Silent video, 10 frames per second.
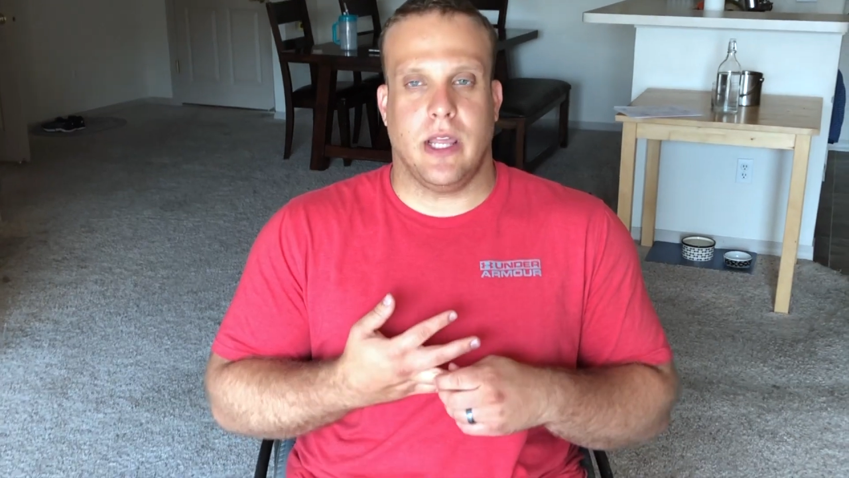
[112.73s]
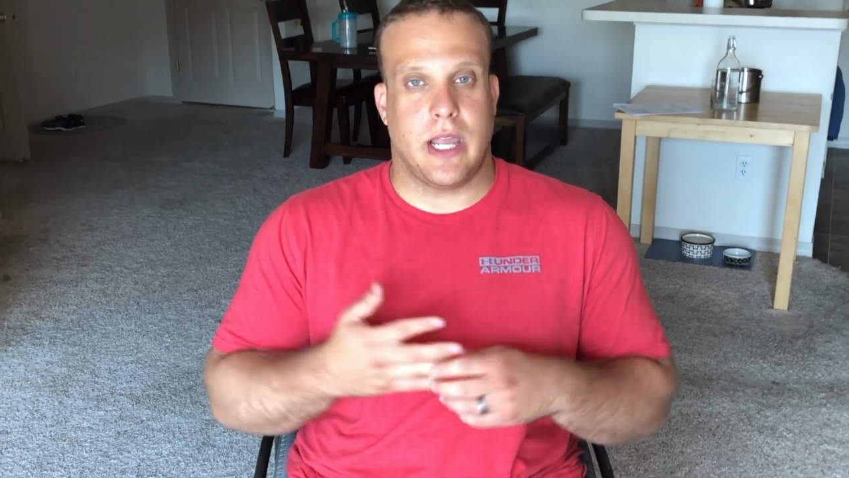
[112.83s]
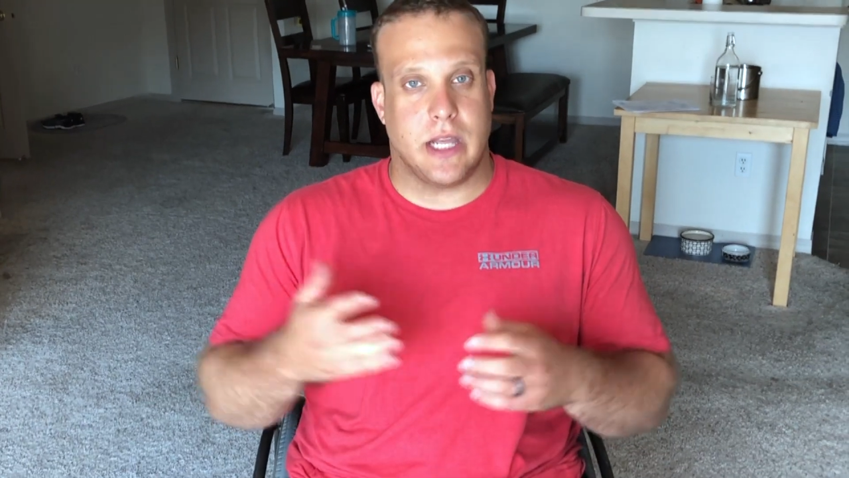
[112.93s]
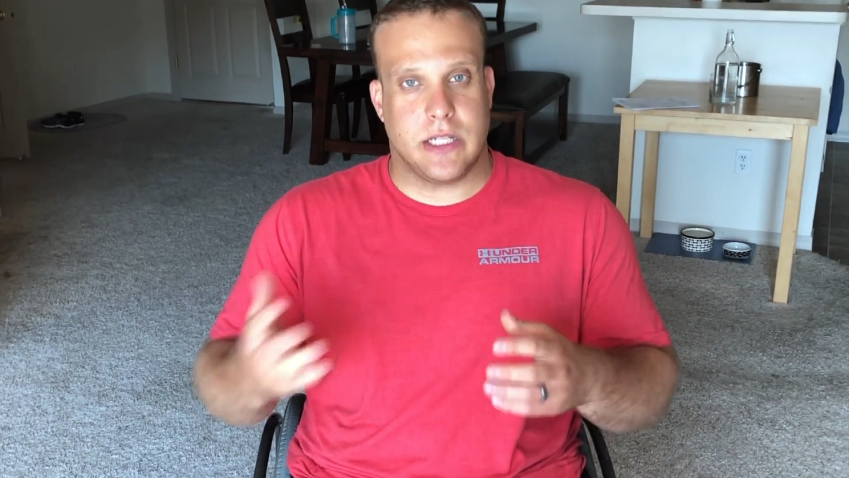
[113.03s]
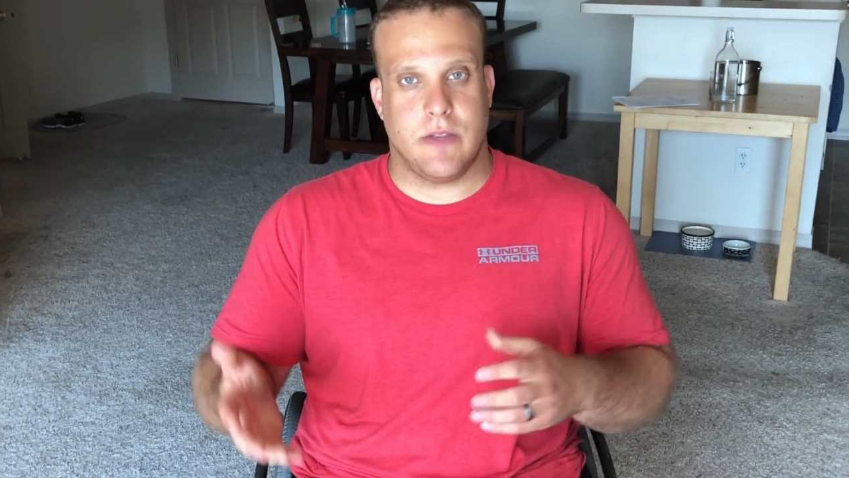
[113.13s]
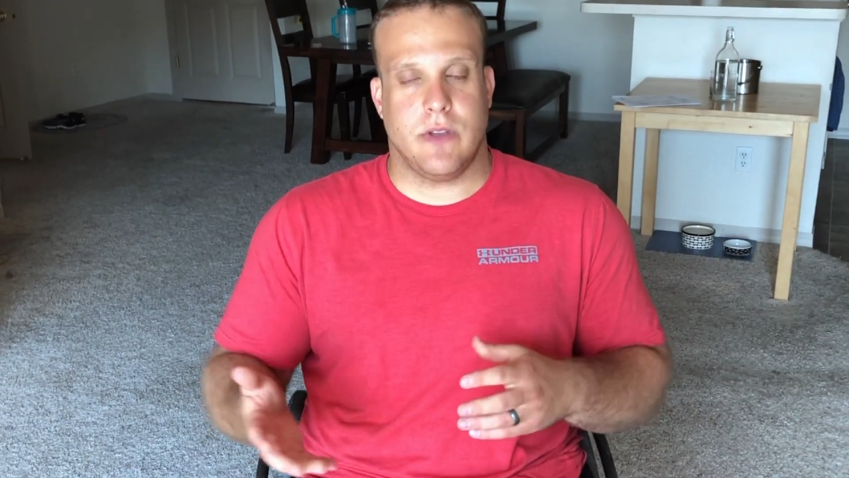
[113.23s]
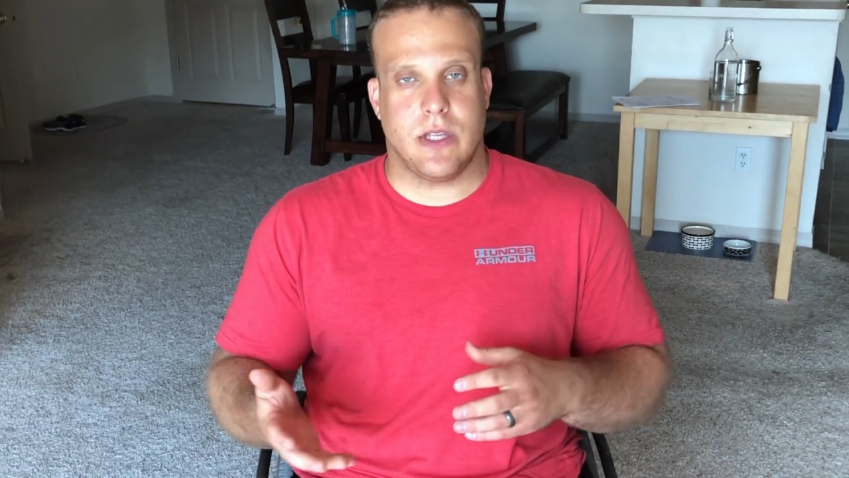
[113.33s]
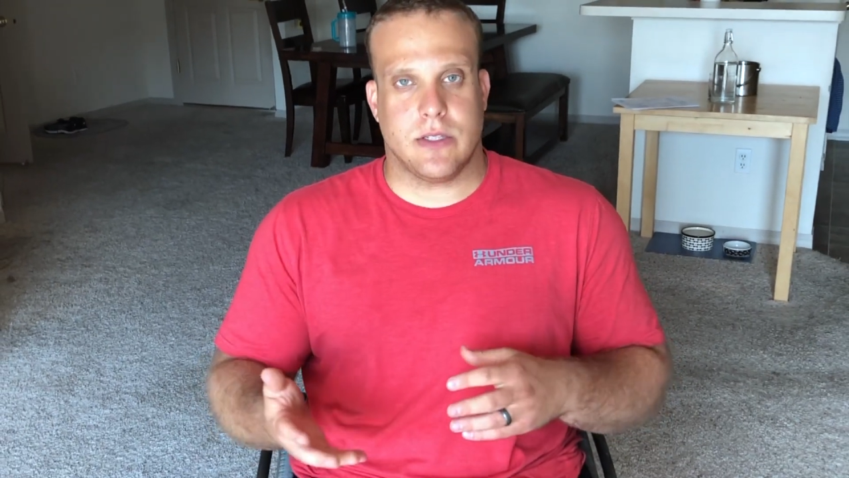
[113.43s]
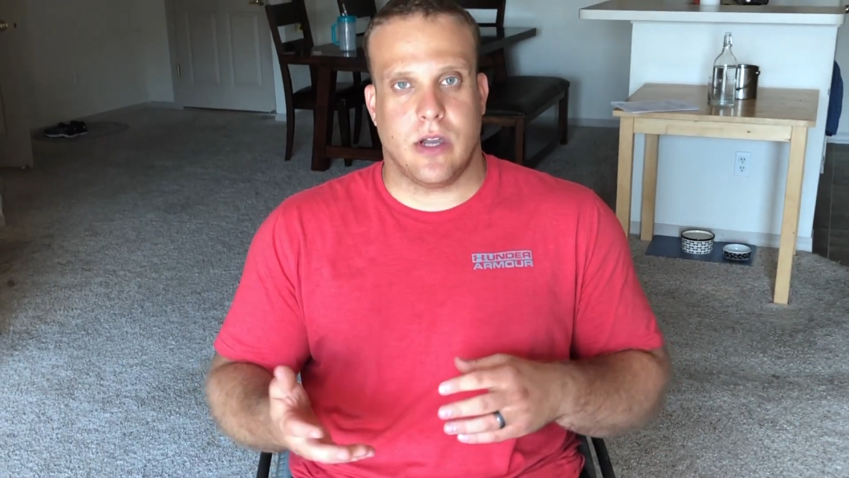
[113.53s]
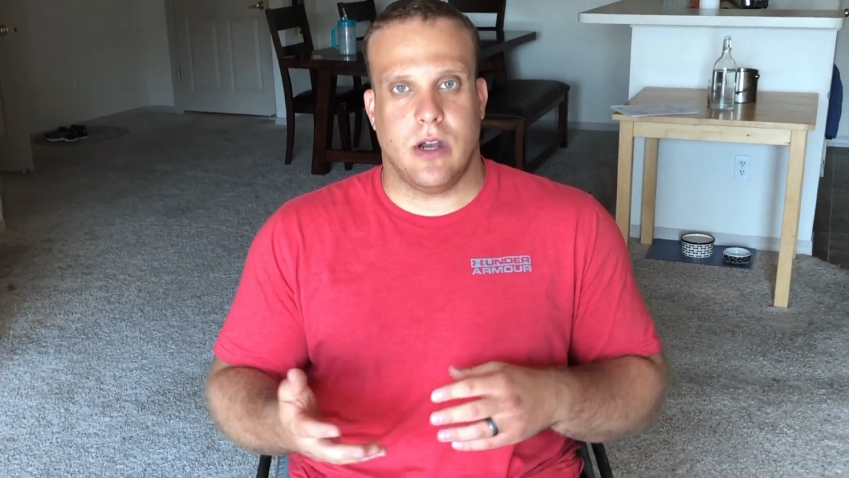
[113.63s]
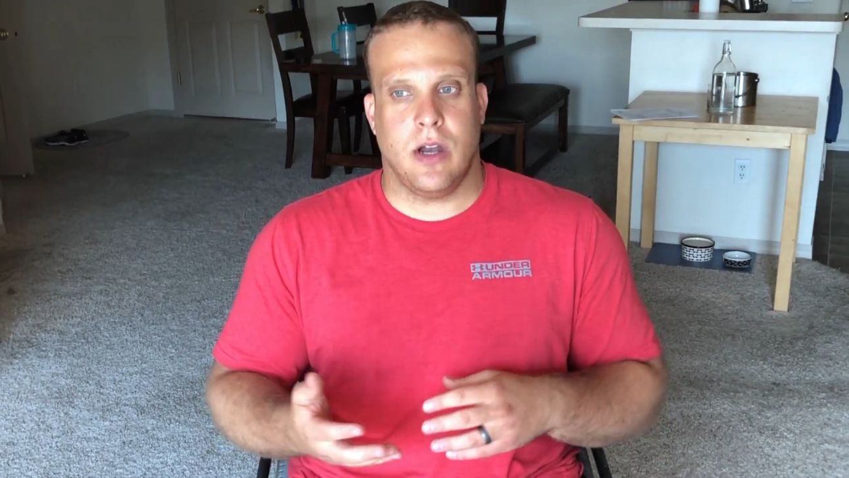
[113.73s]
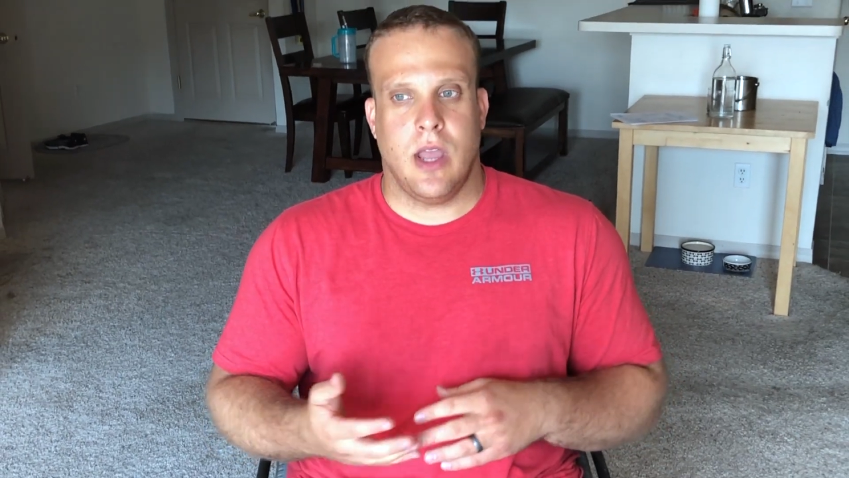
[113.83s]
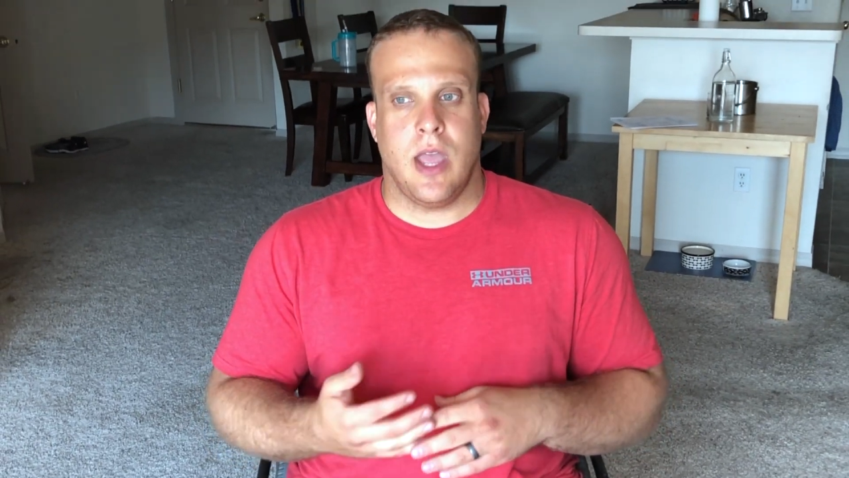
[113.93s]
activities are,